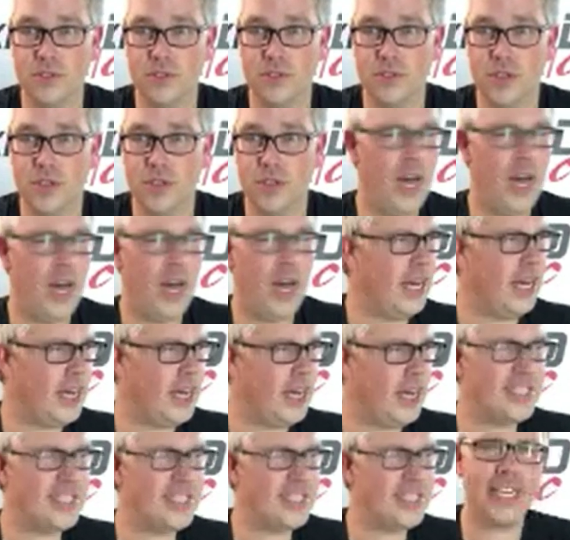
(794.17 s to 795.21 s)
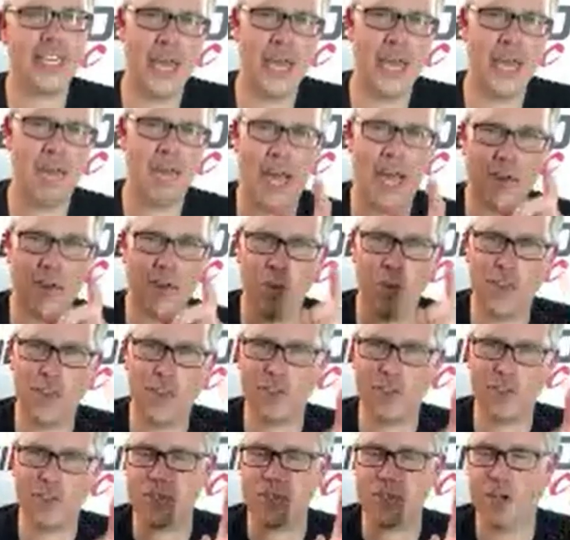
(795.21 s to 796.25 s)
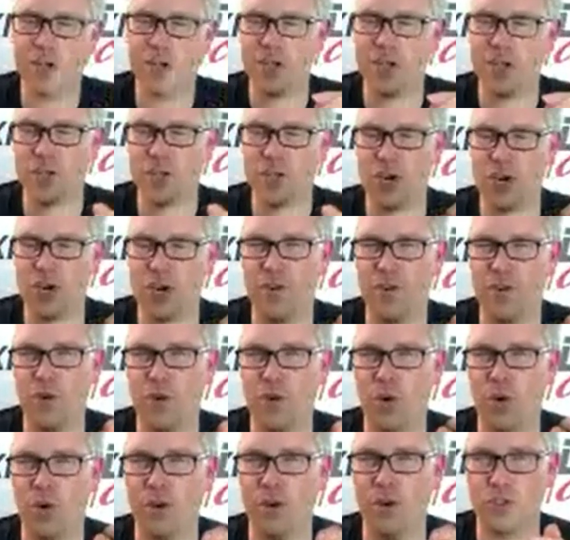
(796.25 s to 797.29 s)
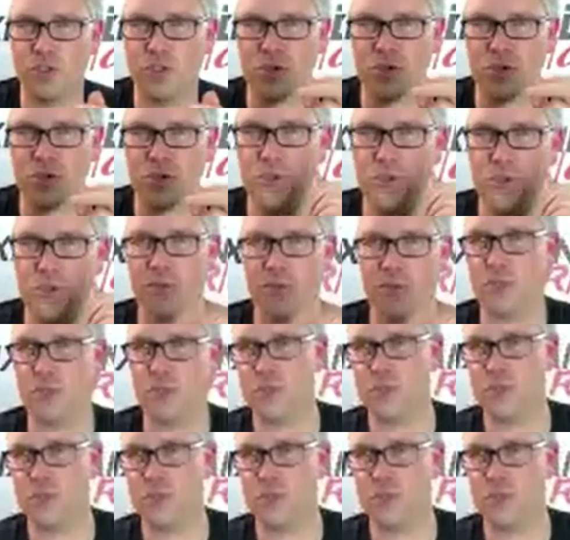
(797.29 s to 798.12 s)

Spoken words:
I take that back. One is the servo horn screw come loose, but